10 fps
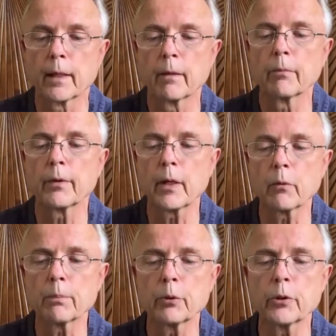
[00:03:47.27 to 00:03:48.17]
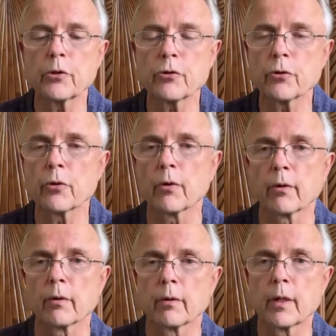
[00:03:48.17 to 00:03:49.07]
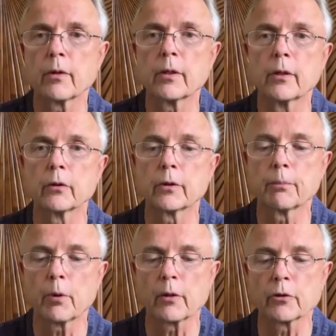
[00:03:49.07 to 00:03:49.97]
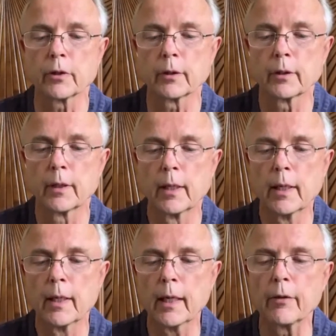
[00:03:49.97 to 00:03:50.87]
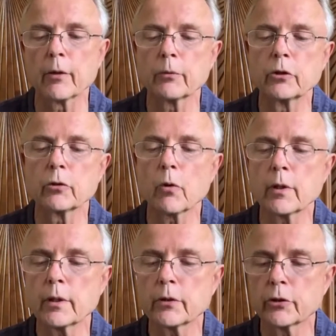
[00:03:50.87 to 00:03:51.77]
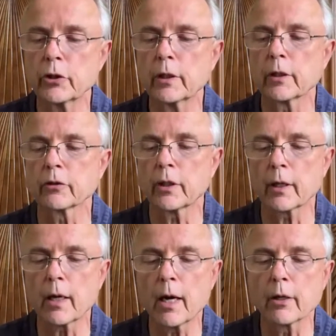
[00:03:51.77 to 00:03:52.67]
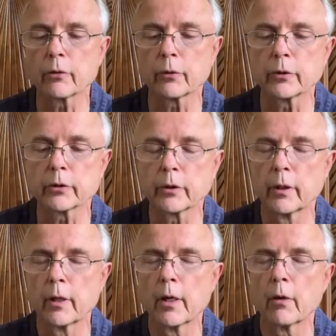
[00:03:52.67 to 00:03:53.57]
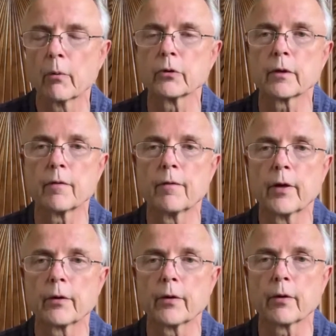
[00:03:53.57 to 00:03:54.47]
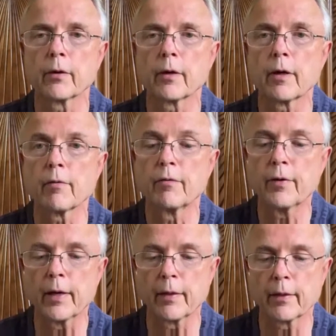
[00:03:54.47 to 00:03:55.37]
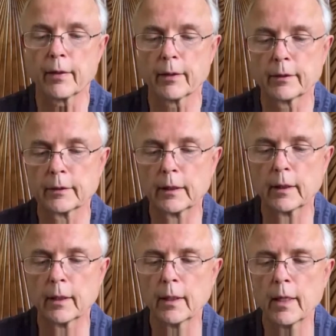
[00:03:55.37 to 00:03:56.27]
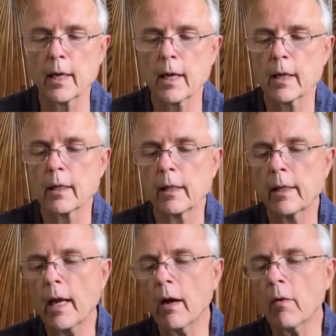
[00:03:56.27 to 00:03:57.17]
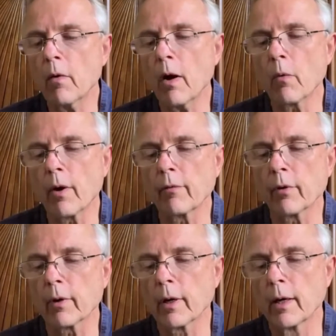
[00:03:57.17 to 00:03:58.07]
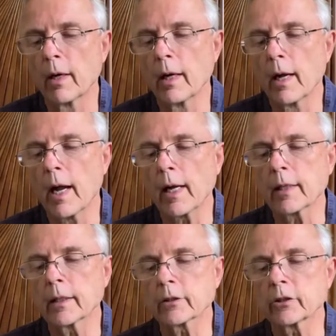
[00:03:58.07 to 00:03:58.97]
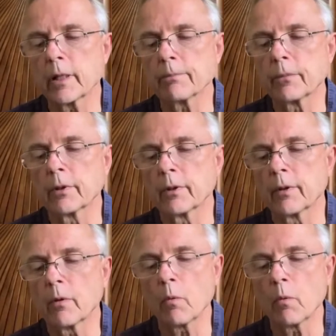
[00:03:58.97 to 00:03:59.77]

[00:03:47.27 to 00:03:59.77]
But they were pretty sure they could heal depression, and that resorting to seeing a psychiatrist was a failure of faith. Now, however, I can accept that